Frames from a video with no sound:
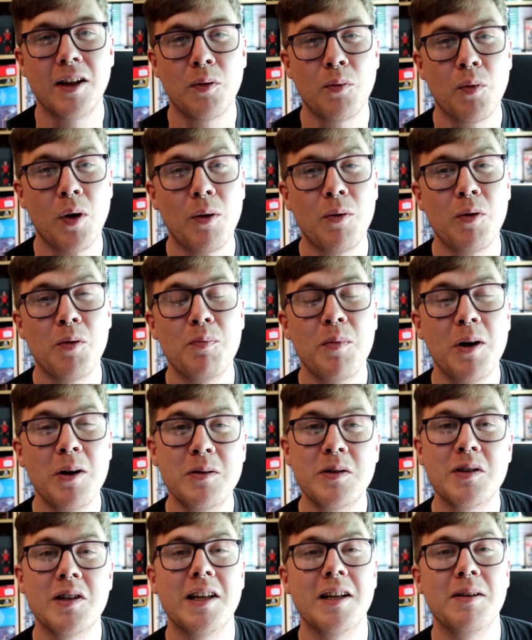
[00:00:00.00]
where we'll
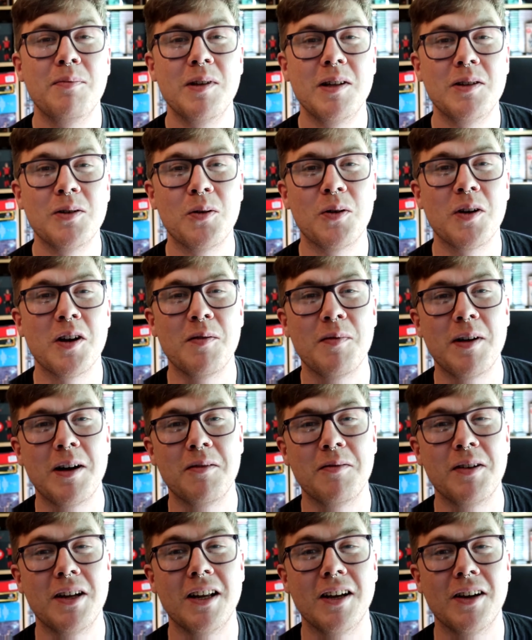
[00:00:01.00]
mostly be talking
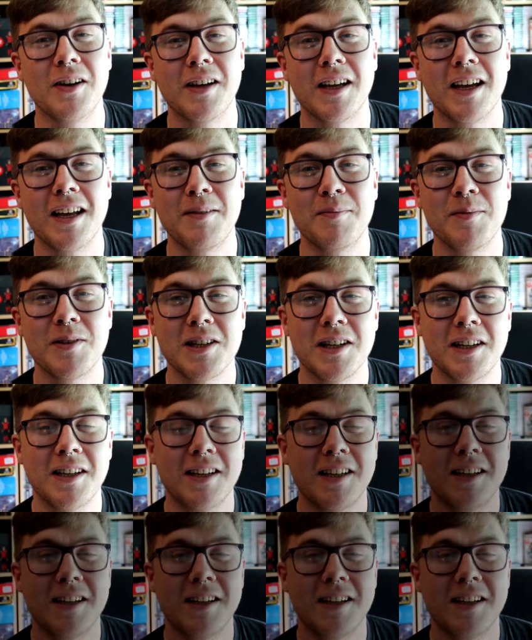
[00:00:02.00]
about video games.